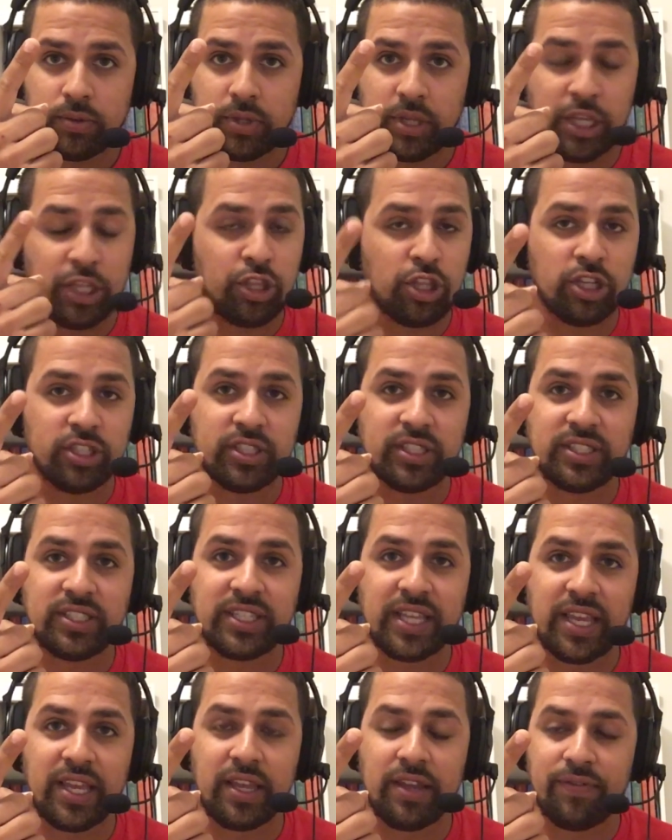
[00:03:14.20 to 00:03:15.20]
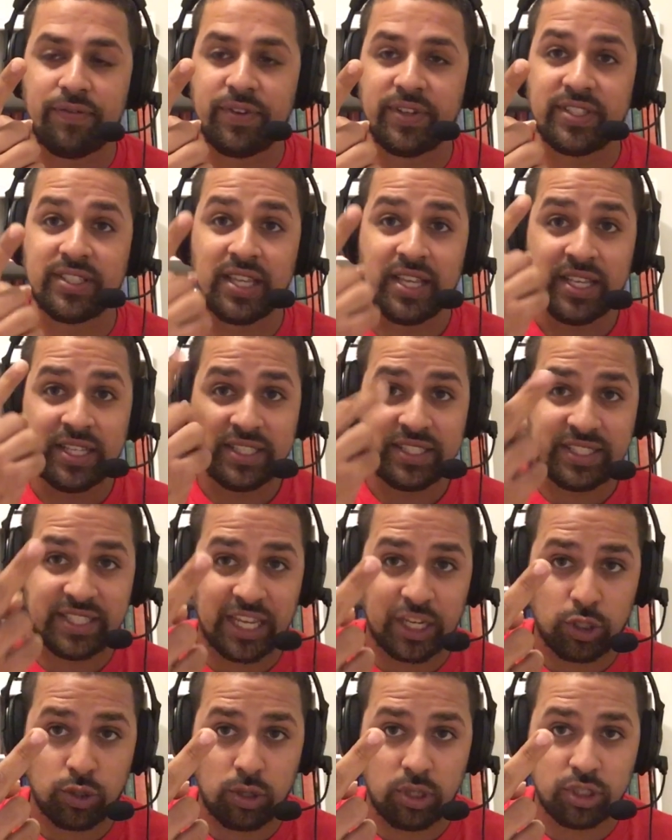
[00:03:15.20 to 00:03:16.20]
It doesn't say if it's
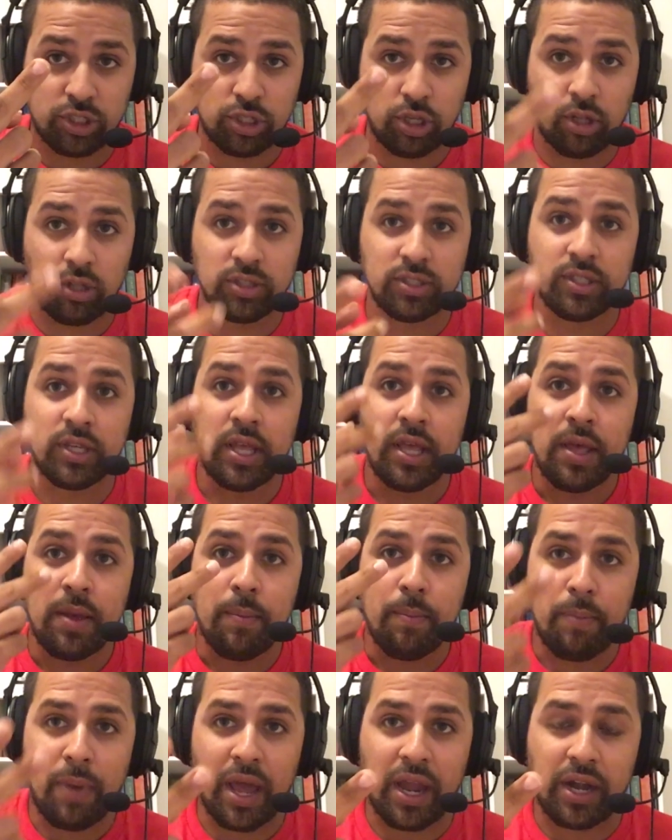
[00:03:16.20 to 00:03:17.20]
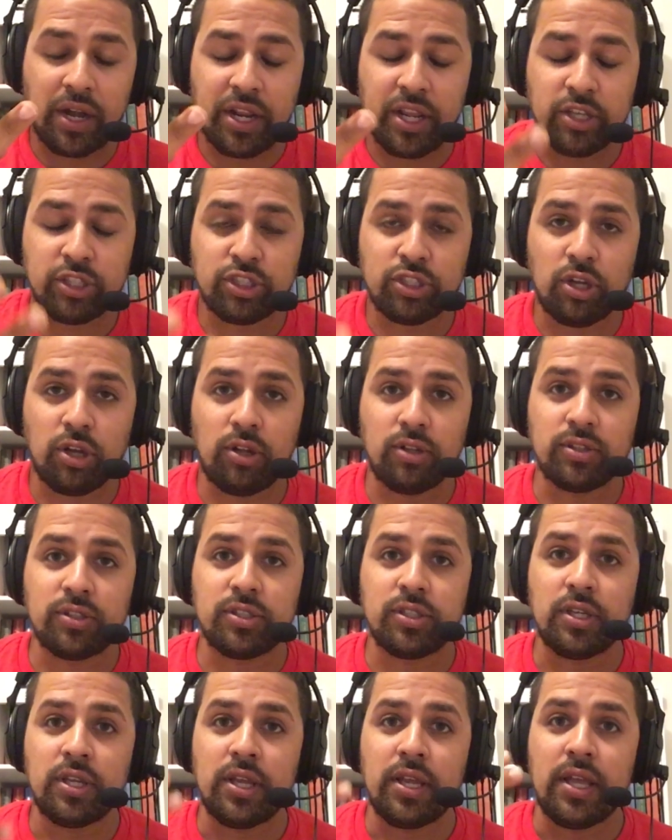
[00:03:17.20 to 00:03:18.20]
sexual assault, battery
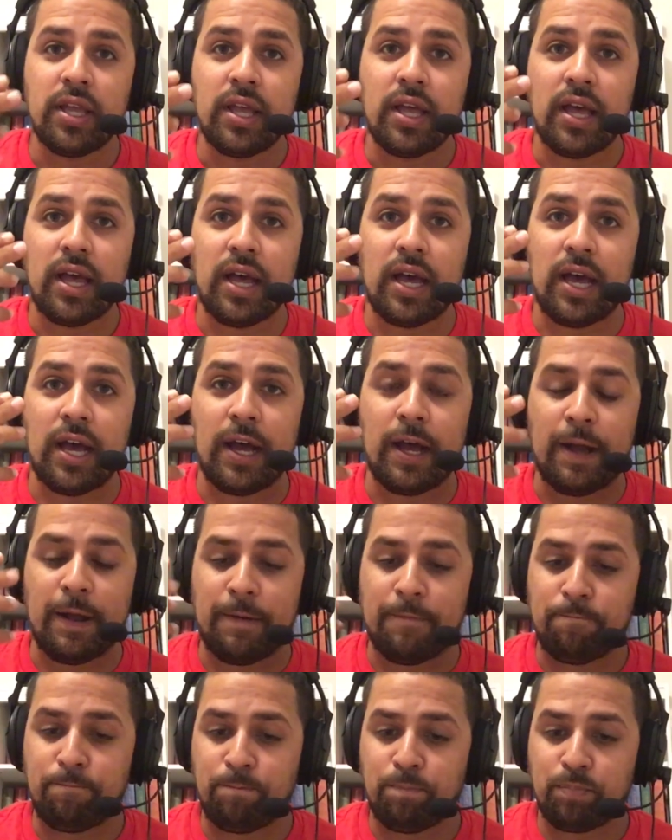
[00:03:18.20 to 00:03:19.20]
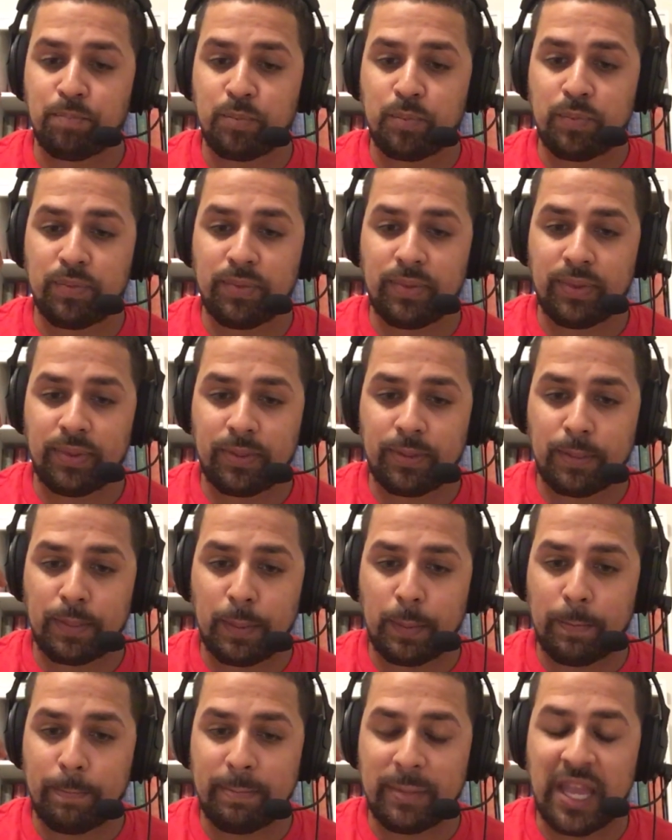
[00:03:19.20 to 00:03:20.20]
assault, uh,
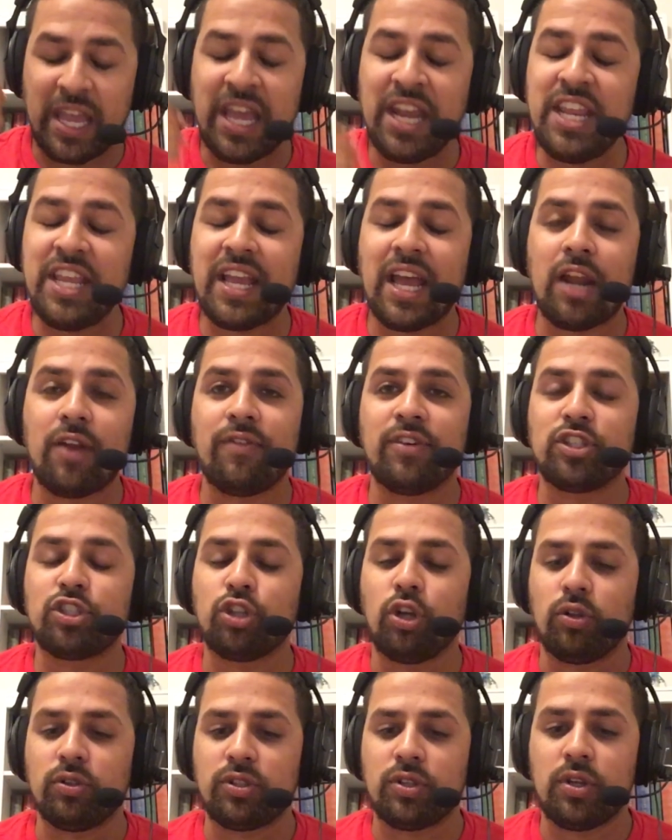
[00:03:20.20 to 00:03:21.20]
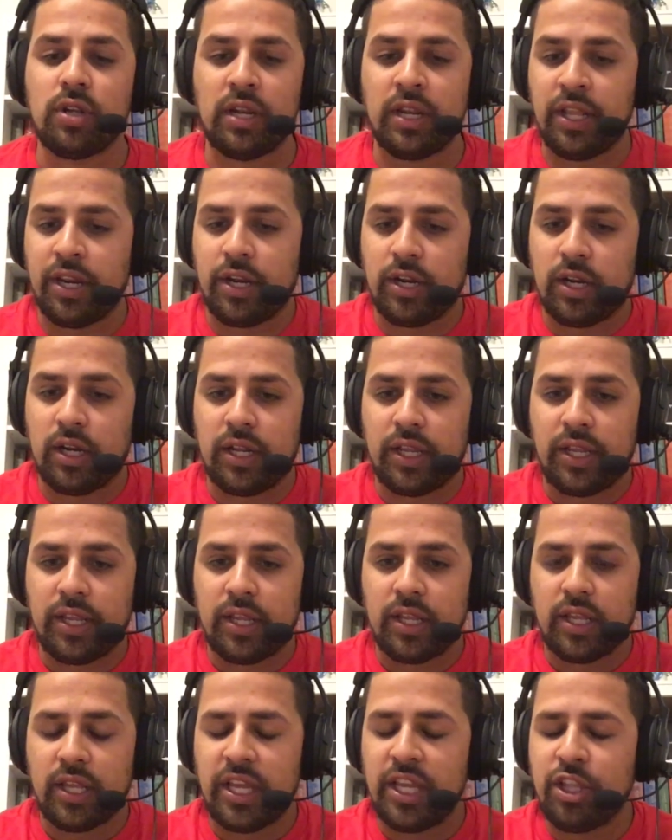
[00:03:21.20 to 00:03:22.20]
any kind of assault, literally
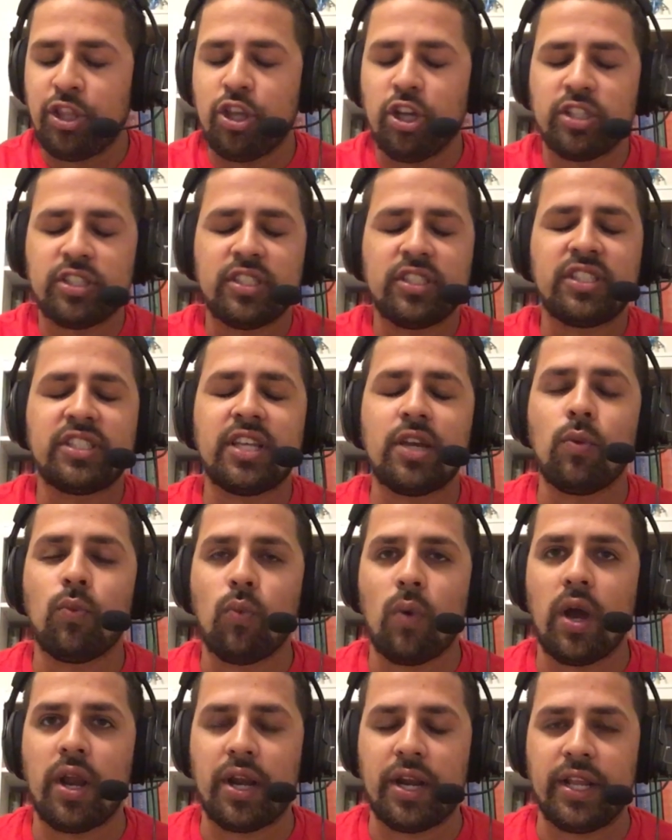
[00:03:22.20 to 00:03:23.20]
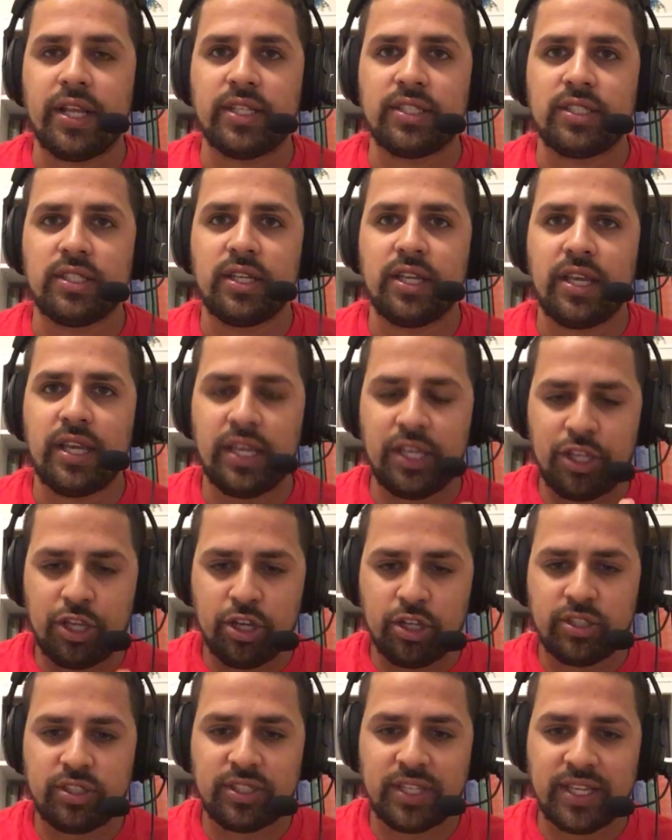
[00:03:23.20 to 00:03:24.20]
it doesn't say what it is. It
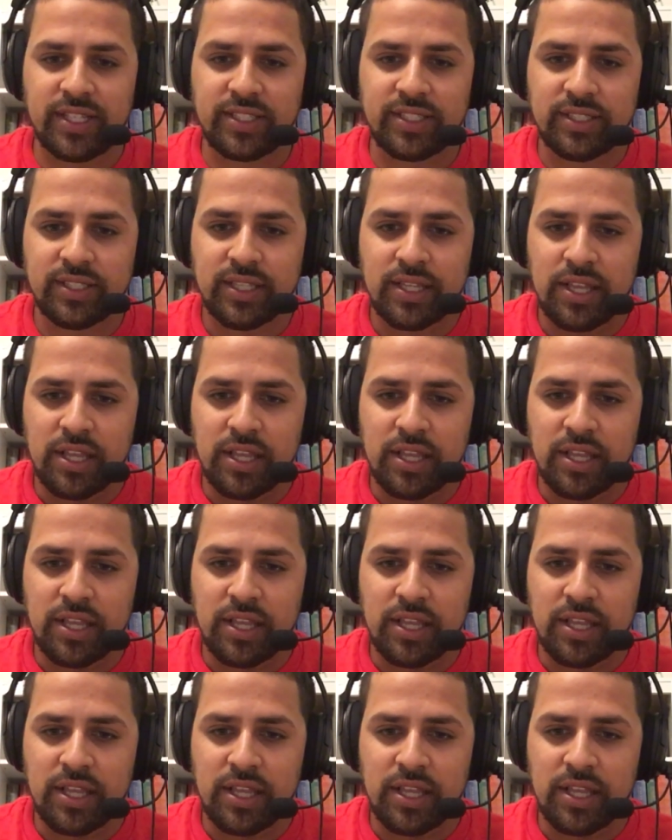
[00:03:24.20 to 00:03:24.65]
just says